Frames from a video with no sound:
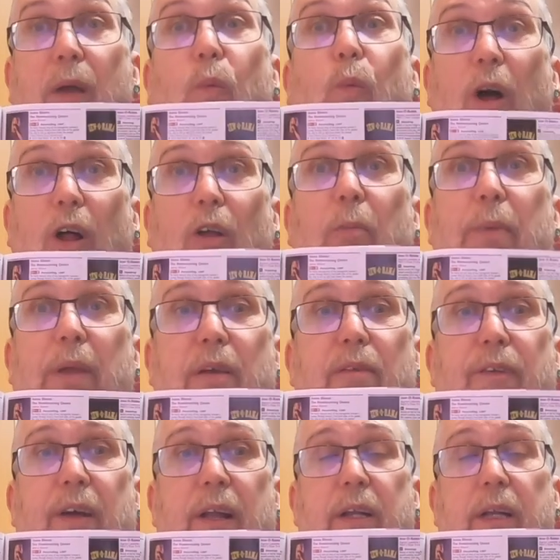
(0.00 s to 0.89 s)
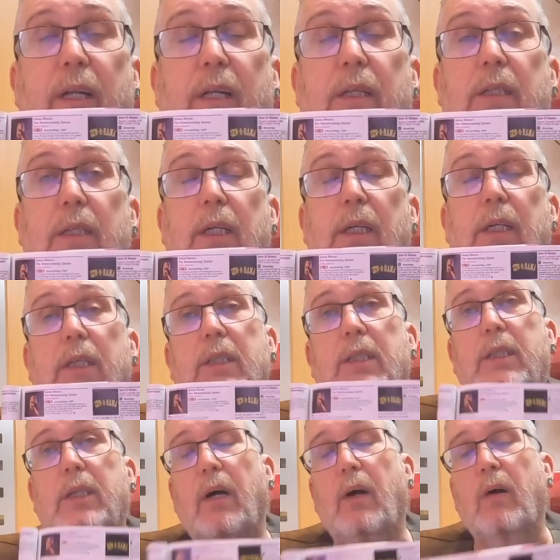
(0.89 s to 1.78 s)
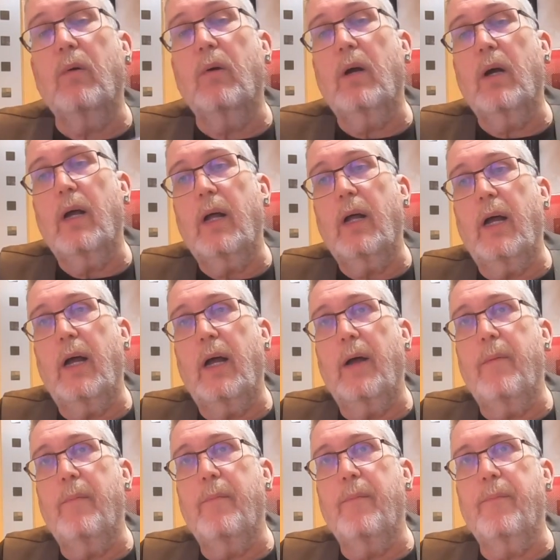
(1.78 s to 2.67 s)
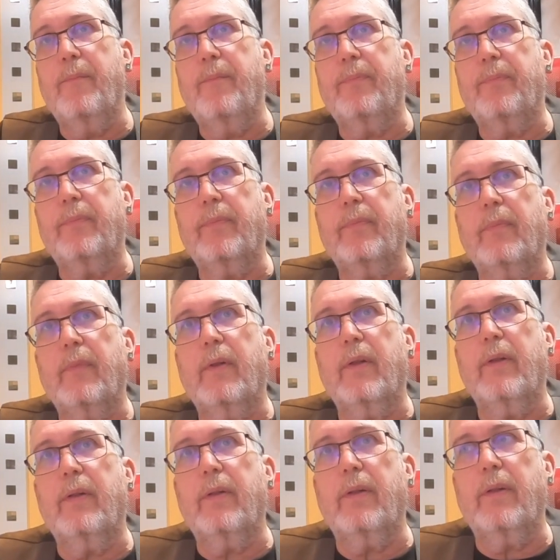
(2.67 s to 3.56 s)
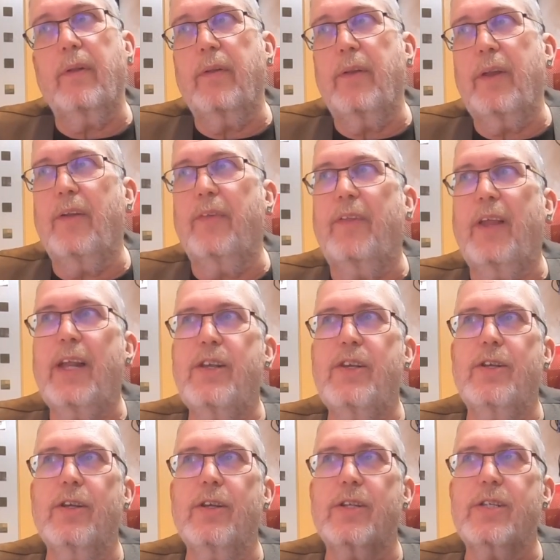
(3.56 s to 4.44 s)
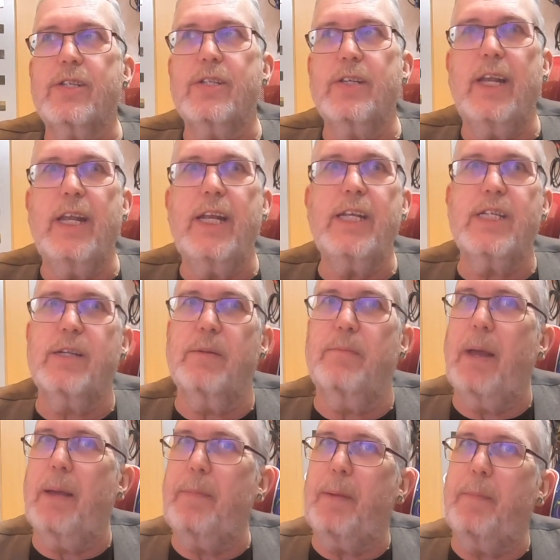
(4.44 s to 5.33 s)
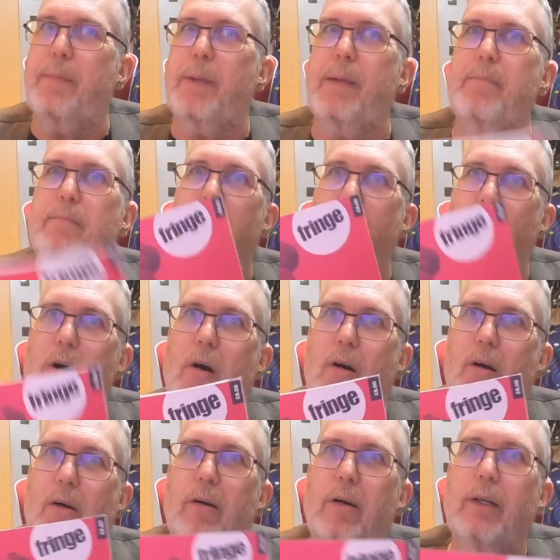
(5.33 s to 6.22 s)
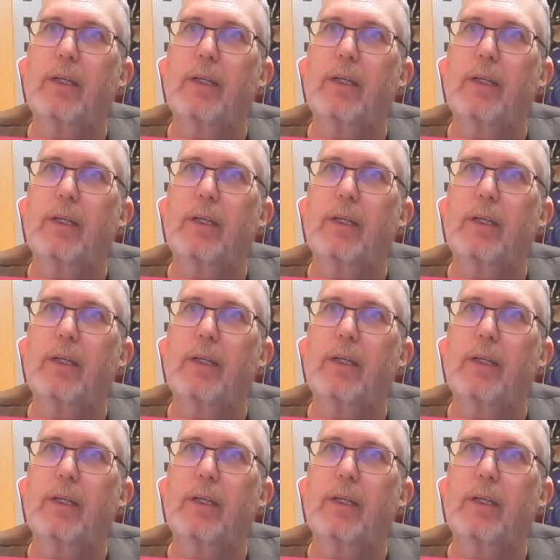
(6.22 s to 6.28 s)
well be offended. So there does need to maybe be more